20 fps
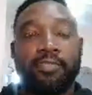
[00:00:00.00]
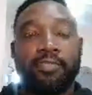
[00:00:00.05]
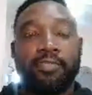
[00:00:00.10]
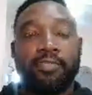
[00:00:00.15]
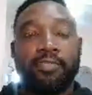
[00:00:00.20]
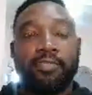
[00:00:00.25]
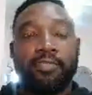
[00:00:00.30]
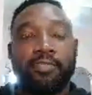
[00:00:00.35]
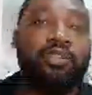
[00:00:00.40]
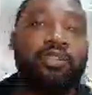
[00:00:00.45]

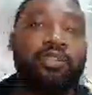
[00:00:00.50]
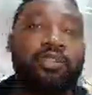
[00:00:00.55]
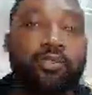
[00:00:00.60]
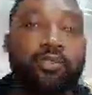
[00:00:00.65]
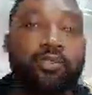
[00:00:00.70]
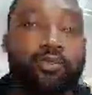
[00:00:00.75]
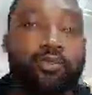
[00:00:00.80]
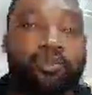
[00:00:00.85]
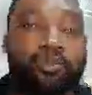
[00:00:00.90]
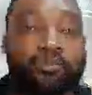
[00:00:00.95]
That's what we
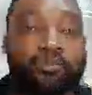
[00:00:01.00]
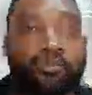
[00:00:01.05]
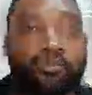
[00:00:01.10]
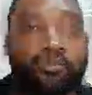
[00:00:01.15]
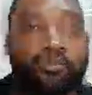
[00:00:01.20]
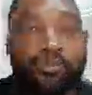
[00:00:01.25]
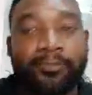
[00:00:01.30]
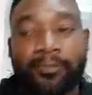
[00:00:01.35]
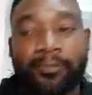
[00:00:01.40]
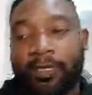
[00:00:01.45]
want you to do.
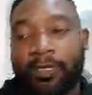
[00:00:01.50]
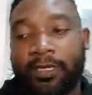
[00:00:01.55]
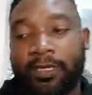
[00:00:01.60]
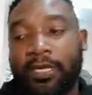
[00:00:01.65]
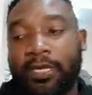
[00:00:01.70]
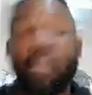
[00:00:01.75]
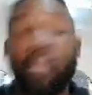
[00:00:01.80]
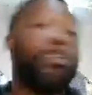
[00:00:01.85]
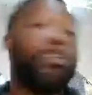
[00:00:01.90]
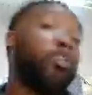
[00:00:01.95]

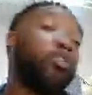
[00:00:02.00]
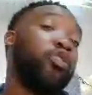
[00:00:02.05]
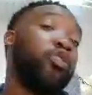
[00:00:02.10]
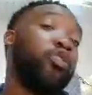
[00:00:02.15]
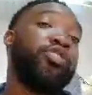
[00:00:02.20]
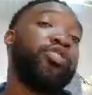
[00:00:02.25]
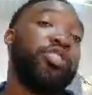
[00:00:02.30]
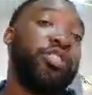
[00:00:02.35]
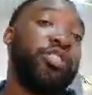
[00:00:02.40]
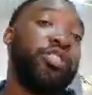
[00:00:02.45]
In
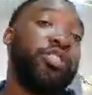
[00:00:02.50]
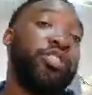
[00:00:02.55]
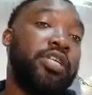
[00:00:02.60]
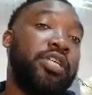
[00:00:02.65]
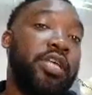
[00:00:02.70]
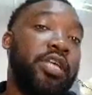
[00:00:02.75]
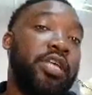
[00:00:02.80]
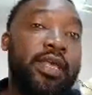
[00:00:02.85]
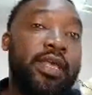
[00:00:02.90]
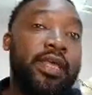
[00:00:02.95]

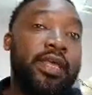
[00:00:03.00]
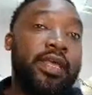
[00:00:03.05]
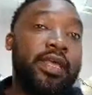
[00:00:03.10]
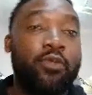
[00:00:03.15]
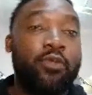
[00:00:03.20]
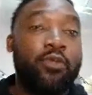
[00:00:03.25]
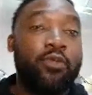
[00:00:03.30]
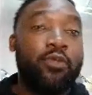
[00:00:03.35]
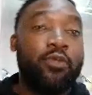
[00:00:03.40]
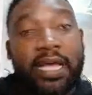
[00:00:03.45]
conclusion,
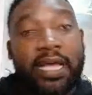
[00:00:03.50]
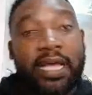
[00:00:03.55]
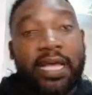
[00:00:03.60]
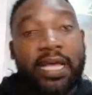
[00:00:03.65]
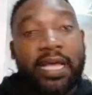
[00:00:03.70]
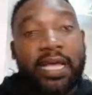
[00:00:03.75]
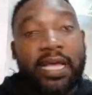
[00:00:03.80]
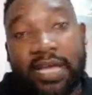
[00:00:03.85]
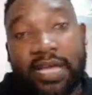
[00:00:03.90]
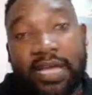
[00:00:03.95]
with
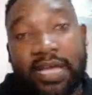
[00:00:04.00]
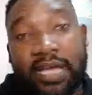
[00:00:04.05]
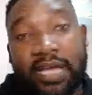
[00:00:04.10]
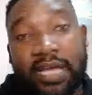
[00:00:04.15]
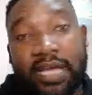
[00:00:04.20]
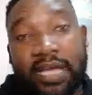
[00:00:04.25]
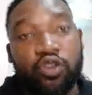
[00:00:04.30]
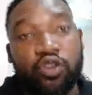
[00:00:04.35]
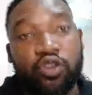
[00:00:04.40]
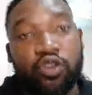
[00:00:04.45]
regards to the
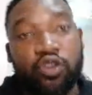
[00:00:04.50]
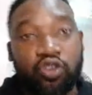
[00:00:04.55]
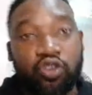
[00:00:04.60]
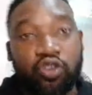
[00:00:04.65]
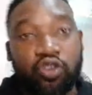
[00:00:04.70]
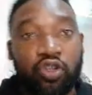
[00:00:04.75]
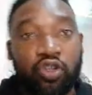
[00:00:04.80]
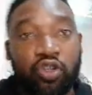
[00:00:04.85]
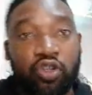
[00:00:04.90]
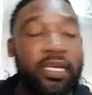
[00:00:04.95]
hierarchy of
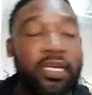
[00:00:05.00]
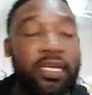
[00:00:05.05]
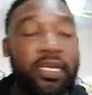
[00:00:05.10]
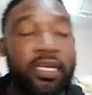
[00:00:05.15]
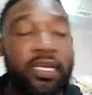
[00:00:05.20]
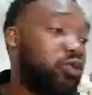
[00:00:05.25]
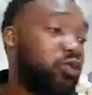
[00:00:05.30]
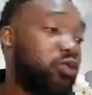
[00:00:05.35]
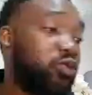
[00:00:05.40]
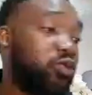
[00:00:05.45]
control,
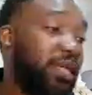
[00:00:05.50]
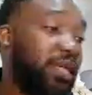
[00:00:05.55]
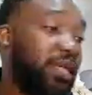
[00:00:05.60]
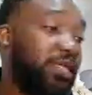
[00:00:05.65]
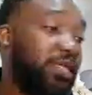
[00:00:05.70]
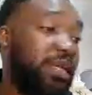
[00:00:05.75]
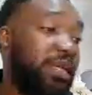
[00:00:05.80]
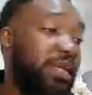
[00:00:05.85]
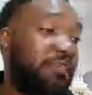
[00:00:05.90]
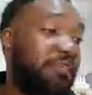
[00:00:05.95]

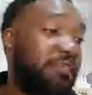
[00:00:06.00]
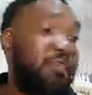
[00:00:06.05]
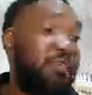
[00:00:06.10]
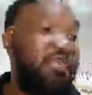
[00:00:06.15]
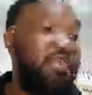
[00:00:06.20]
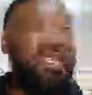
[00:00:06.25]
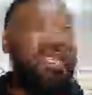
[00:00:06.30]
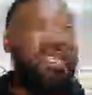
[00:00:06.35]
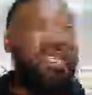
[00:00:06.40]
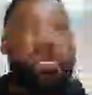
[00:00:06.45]
is an
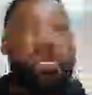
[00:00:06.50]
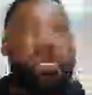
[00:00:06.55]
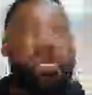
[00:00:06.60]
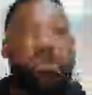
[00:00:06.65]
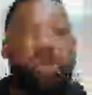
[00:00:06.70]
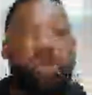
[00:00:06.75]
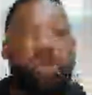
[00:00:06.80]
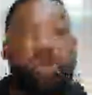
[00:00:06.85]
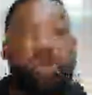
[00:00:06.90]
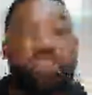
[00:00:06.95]
important,
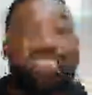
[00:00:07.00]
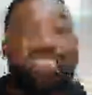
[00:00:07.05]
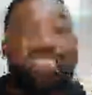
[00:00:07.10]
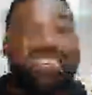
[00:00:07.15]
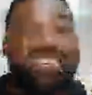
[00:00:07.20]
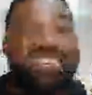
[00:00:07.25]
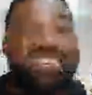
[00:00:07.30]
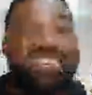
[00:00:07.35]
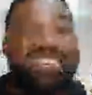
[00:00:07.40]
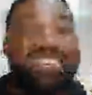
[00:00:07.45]
we are not
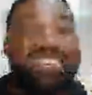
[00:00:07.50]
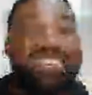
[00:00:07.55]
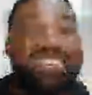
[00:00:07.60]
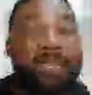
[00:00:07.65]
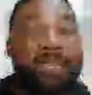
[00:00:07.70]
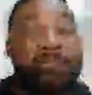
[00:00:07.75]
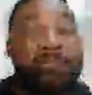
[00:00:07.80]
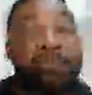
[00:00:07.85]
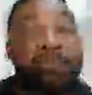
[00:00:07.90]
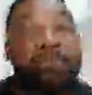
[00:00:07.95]
saying these
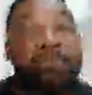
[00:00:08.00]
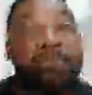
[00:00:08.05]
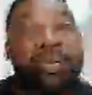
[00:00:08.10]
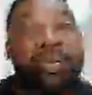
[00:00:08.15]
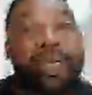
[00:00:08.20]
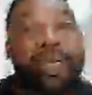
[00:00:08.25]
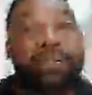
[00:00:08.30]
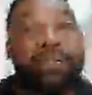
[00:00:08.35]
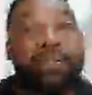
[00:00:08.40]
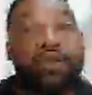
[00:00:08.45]
things are
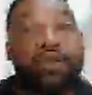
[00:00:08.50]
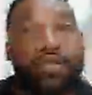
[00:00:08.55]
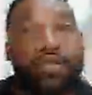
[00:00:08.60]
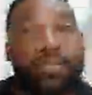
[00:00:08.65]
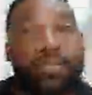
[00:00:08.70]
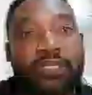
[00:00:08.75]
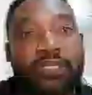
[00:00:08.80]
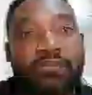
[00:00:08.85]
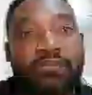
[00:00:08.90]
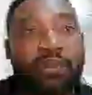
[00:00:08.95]
mutually
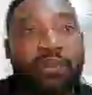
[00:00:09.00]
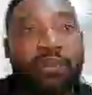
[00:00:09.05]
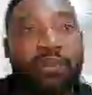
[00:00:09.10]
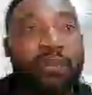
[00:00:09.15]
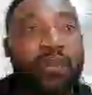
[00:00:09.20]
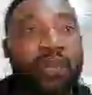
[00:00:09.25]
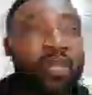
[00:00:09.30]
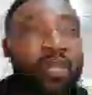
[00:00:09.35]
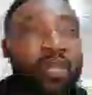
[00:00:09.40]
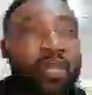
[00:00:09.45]
exclusive,
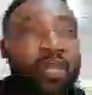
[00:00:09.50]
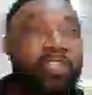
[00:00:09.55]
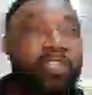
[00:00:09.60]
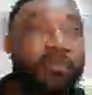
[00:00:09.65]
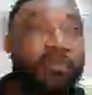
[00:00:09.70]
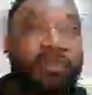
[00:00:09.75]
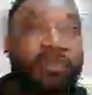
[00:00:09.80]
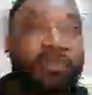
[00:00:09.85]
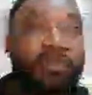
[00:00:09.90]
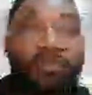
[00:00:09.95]
whereby once
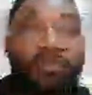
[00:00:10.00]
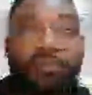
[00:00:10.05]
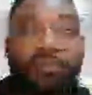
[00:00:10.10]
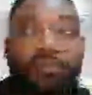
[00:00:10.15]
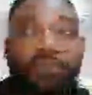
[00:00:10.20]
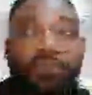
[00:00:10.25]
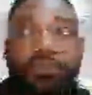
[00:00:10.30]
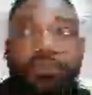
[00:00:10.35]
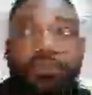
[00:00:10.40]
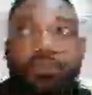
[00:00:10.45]
you have
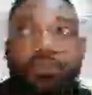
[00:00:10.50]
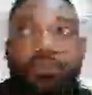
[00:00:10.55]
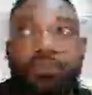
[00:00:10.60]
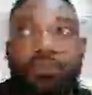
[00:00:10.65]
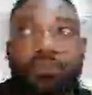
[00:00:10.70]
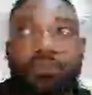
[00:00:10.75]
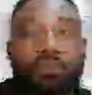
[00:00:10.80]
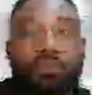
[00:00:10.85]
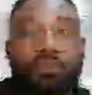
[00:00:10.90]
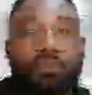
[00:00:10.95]

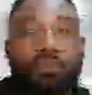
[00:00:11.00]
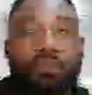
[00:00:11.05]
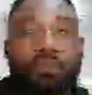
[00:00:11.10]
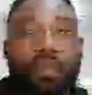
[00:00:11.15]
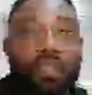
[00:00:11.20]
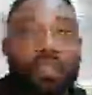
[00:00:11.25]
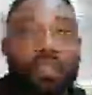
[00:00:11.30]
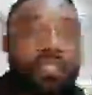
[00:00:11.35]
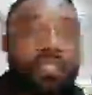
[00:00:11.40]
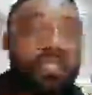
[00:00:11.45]

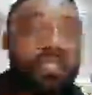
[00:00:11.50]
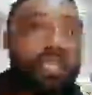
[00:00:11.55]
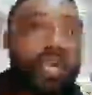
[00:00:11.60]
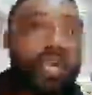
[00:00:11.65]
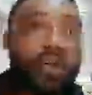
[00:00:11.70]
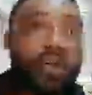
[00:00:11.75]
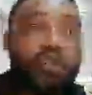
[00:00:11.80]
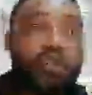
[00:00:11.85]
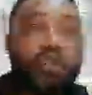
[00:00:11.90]
engineering